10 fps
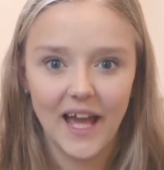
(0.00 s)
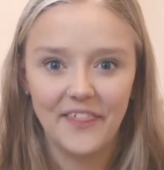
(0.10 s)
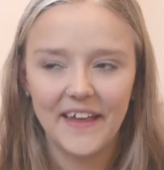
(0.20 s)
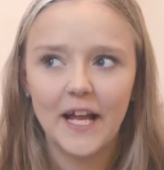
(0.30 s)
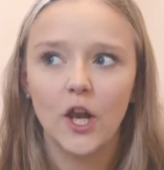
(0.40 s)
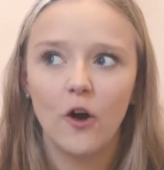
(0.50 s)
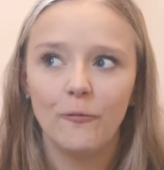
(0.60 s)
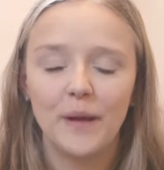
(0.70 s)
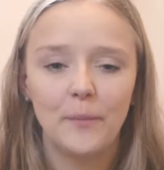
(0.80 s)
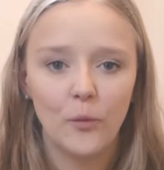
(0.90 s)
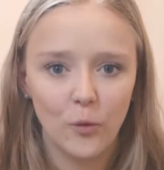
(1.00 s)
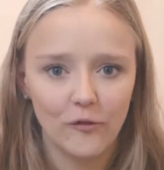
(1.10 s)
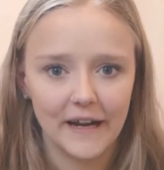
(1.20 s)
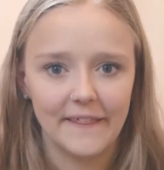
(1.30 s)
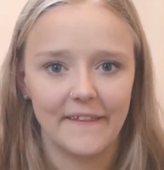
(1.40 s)
I think a lot of people
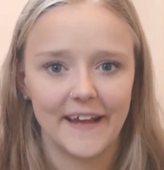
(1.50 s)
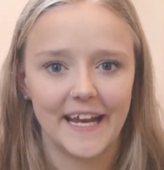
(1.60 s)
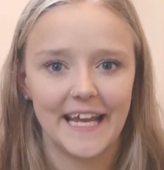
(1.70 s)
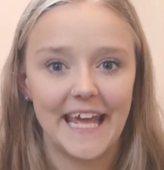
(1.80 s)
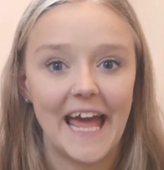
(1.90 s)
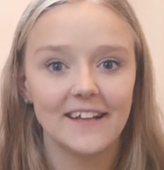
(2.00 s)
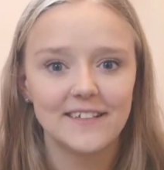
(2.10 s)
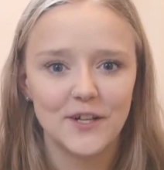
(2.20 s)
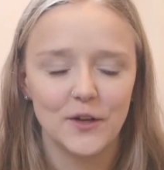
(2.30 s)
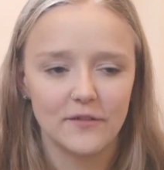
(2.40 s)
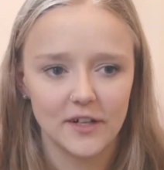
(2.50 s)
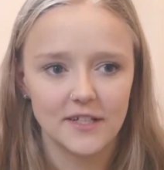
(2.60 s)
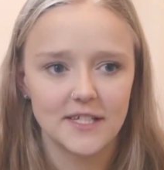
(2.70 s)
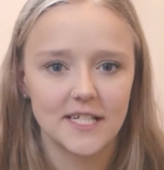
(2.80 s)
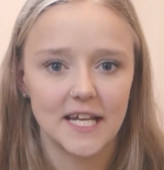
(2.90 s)
worry that they're going to get to
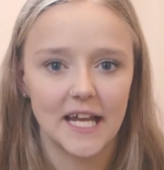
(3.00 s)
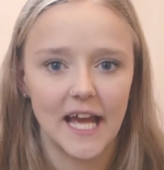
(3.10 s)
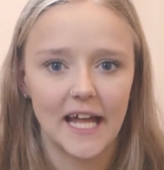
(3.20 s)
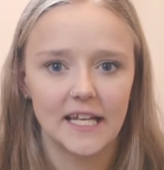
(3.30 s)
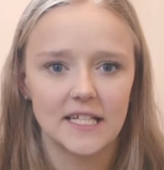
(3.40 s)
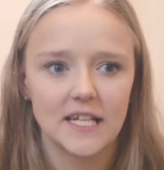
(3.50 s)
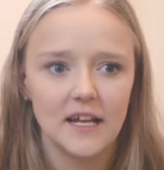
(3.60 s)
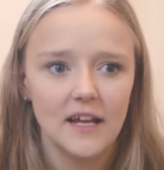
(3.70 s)
university and